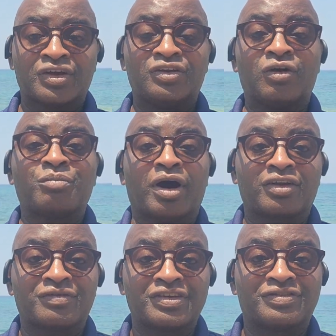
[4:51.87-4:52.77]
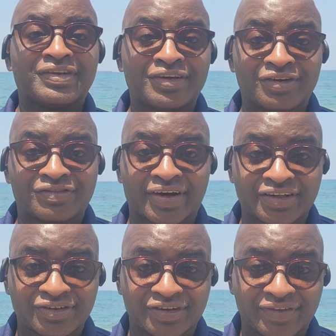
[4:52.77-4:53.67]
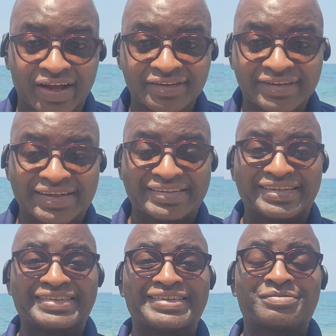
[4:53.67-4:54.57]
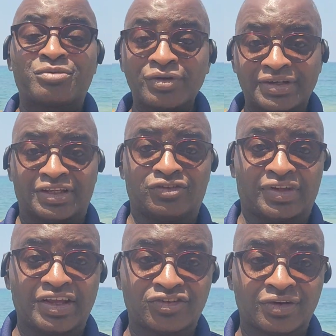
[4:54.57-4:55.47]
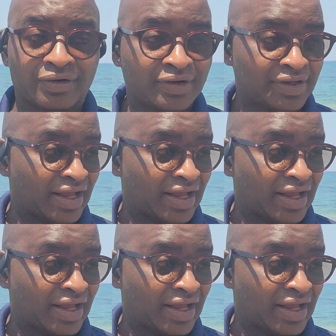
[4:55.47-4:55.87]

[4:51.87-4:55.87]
No part of this video is financial advice. This is purely educational.